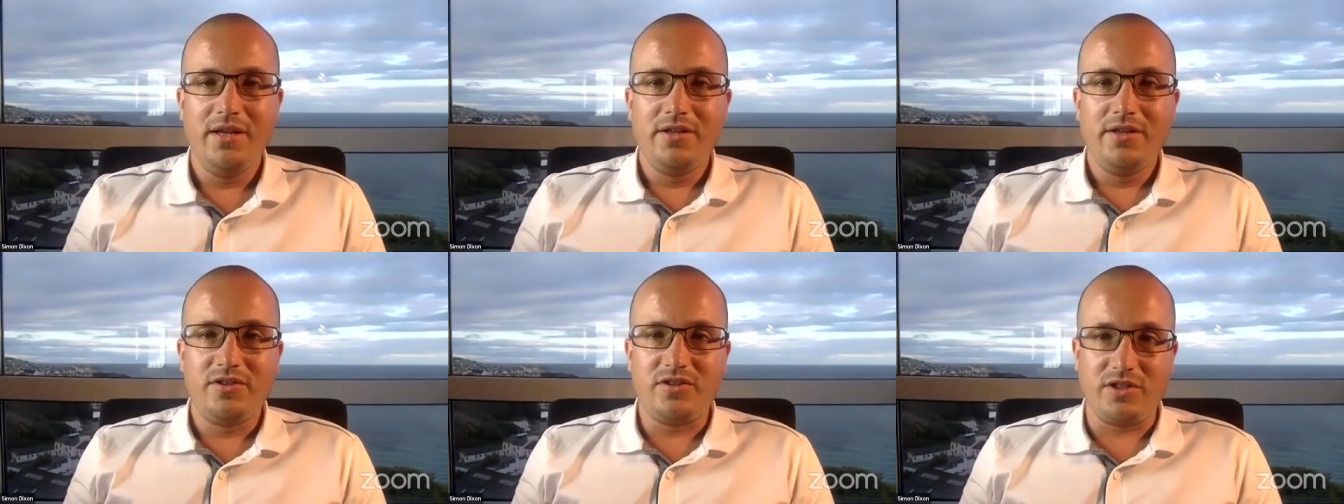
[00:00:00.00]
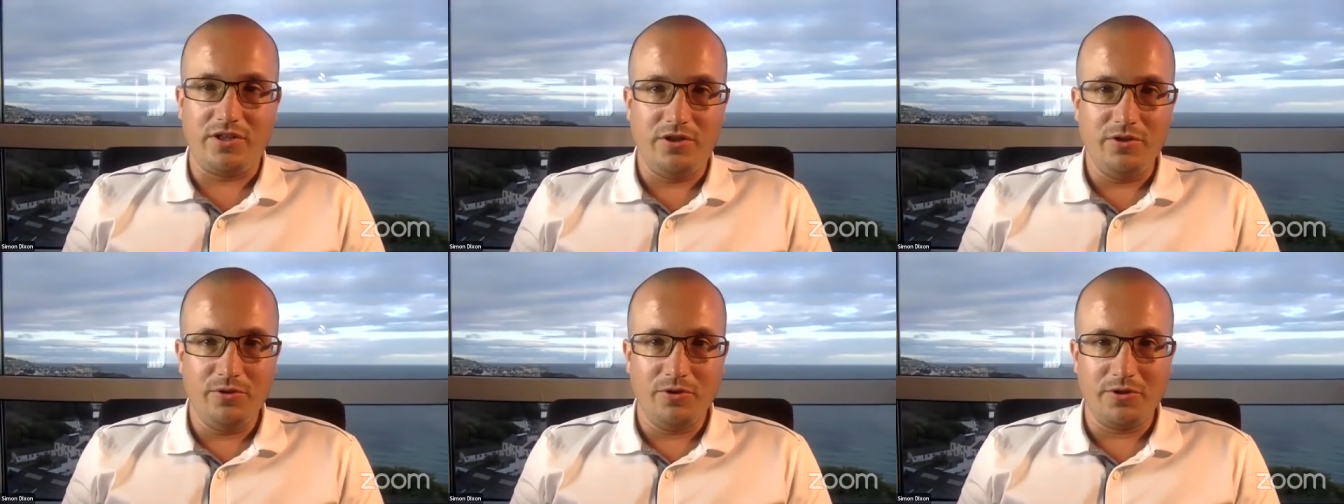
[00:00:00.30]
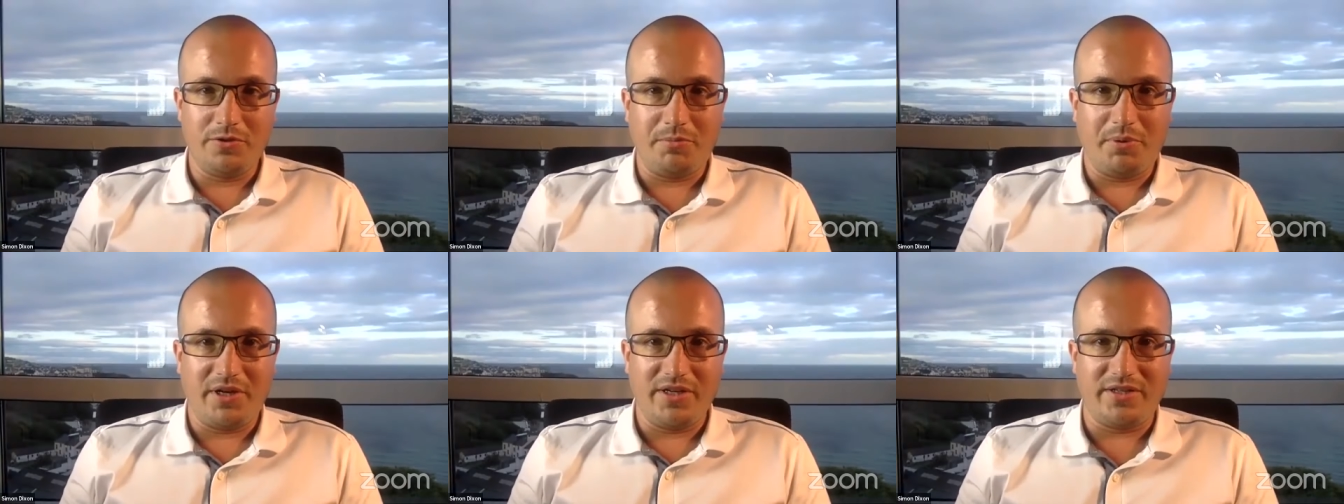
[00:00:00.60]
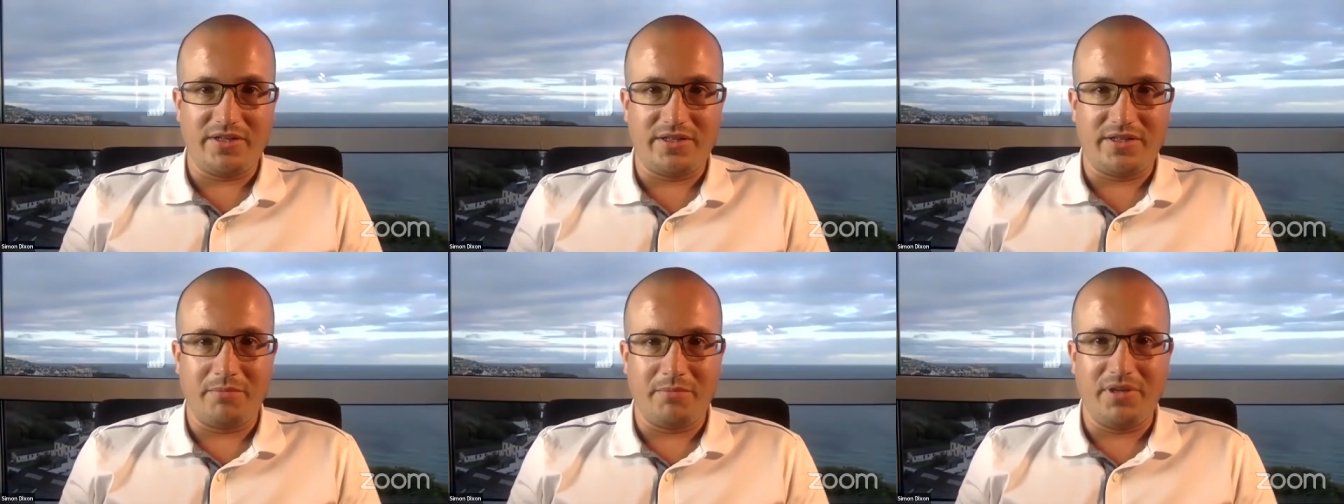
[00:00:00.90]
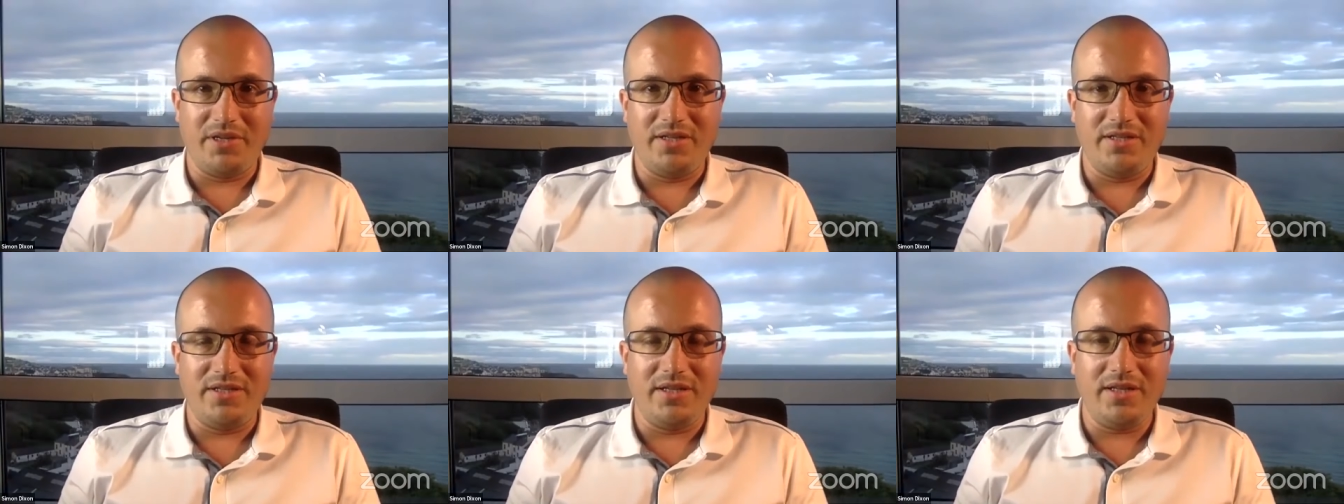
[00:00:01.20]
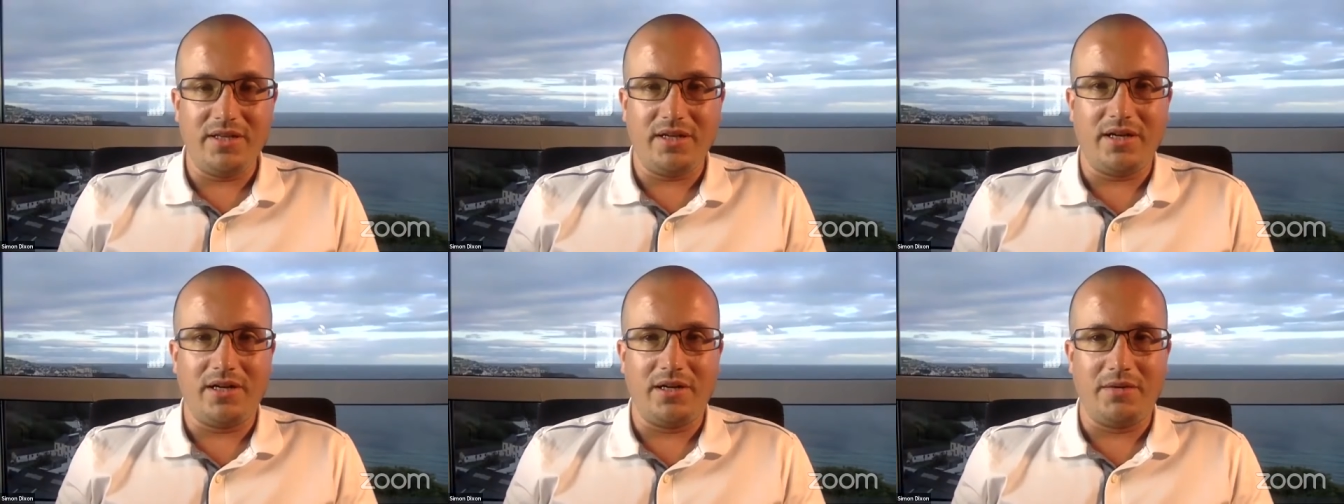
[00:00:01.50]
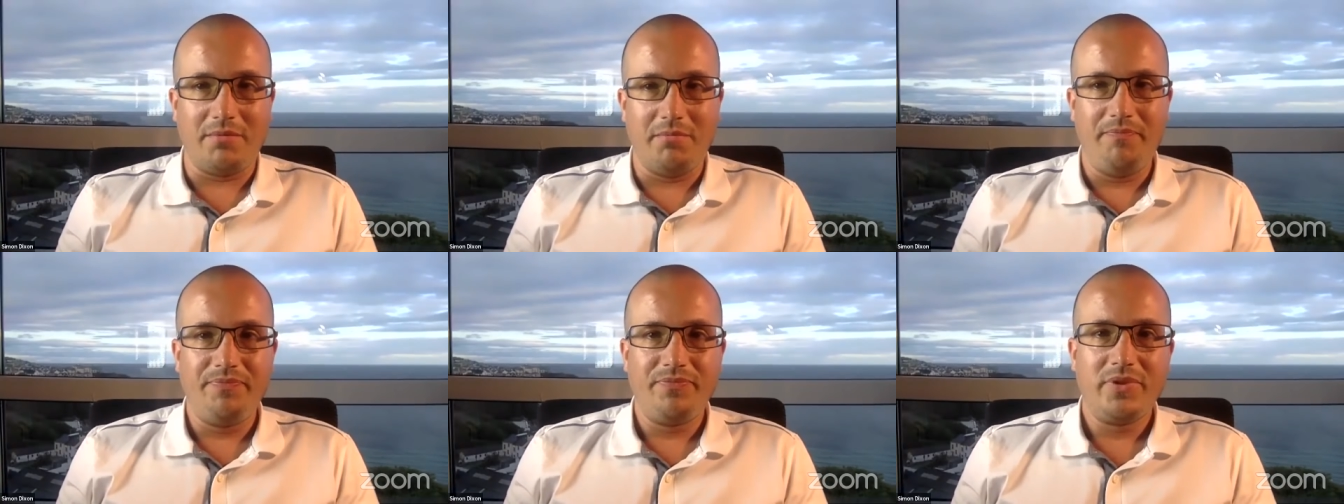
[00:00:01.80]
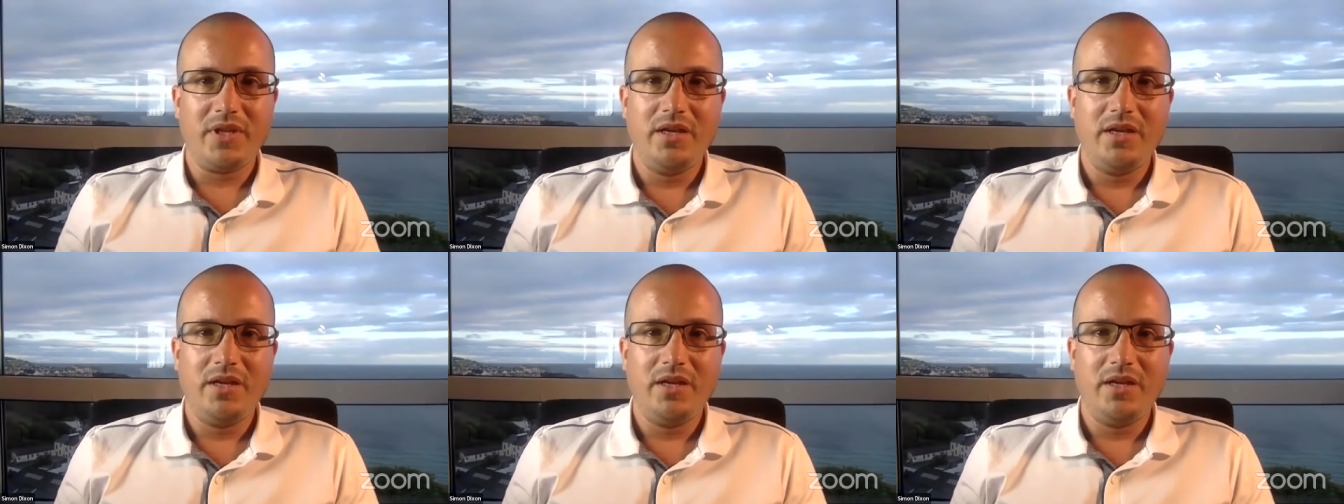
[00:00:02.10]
secured by somebody's income.